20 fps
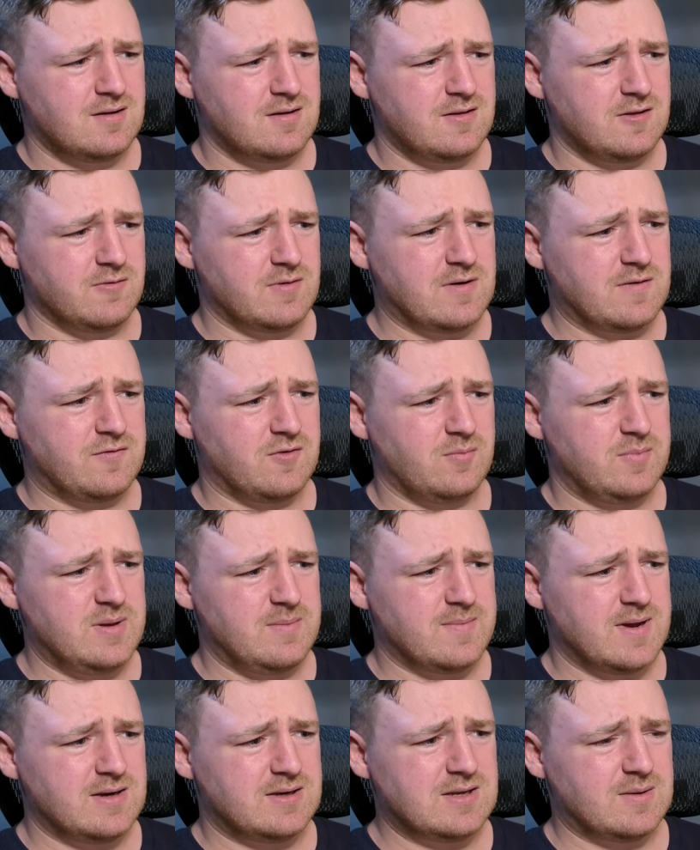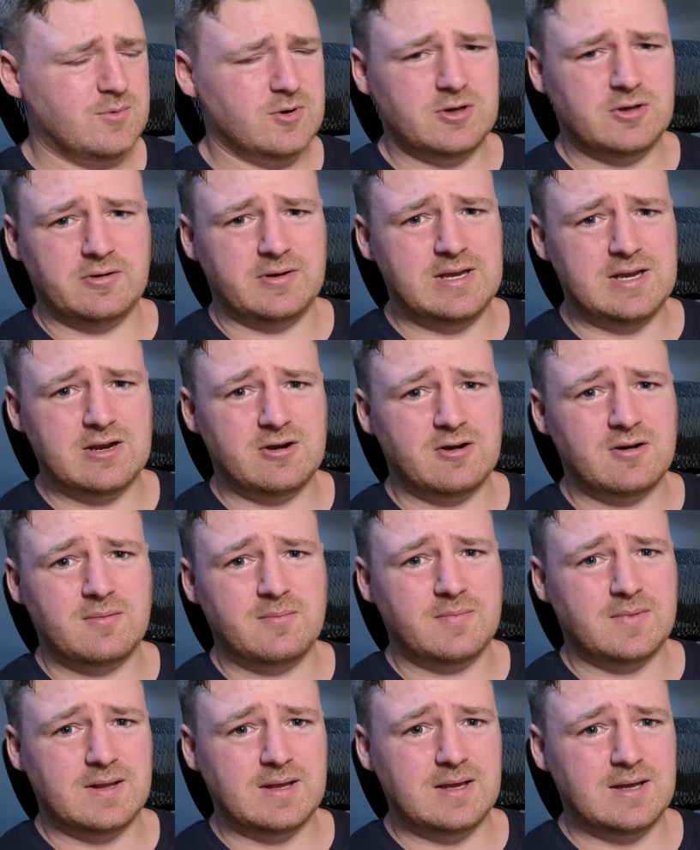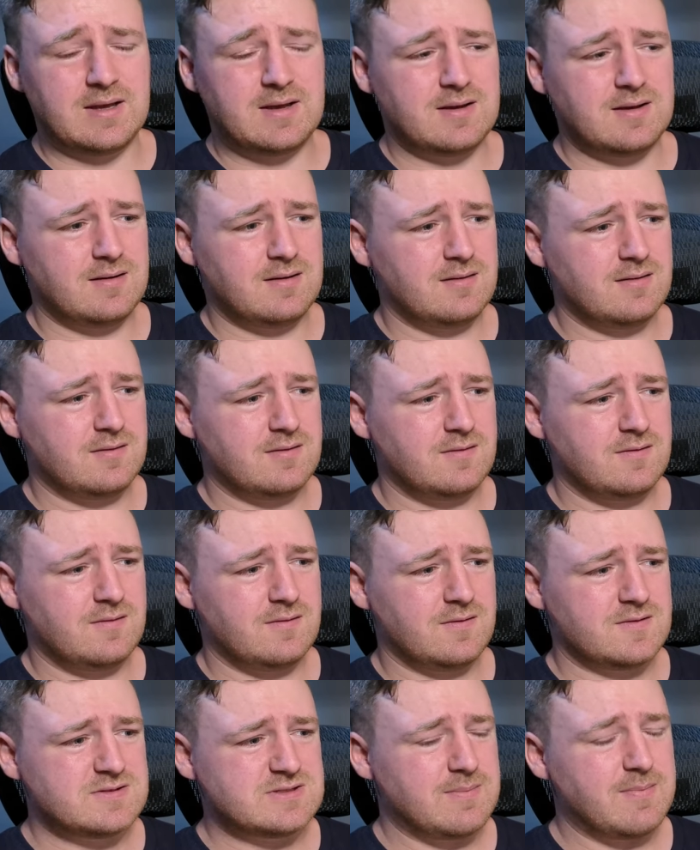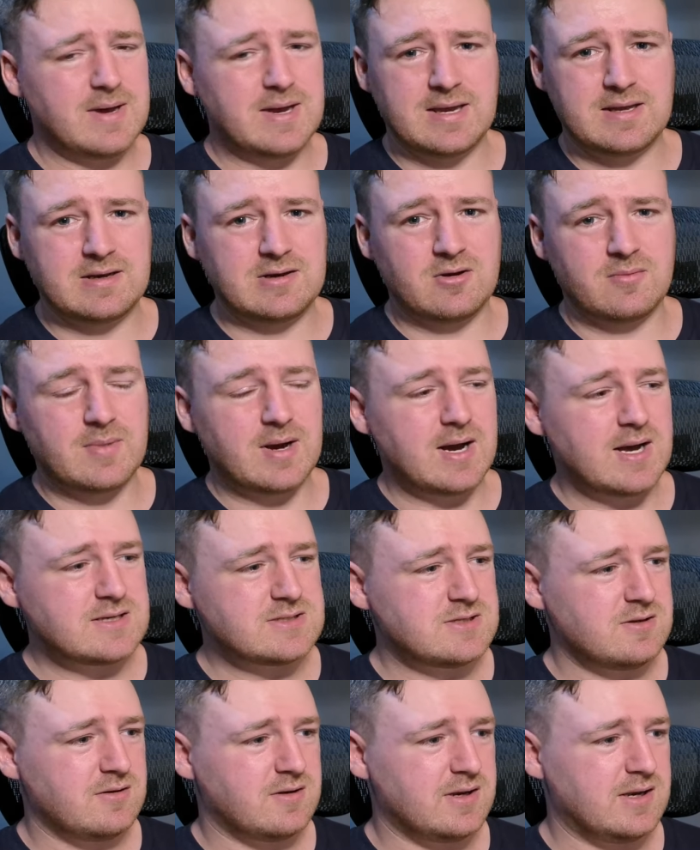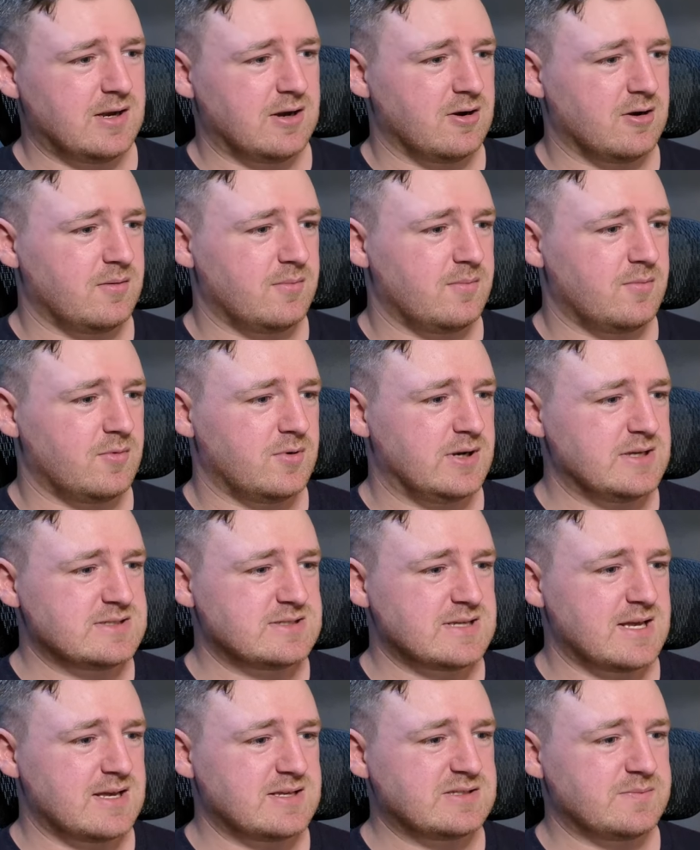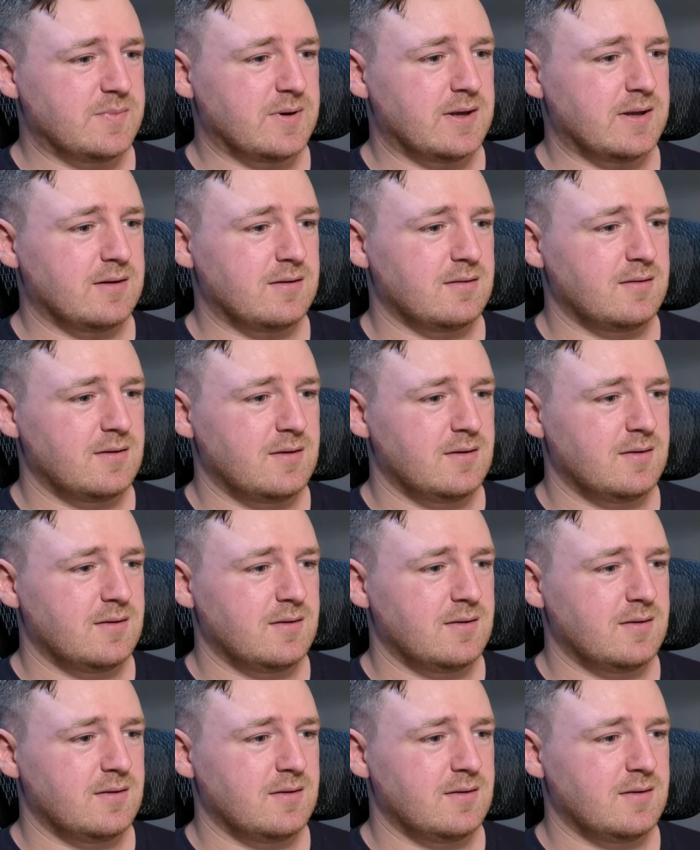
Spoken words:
The ref will be mic'd up or you'll hear him, like there's a mic nearby so you can hear him, what he says, but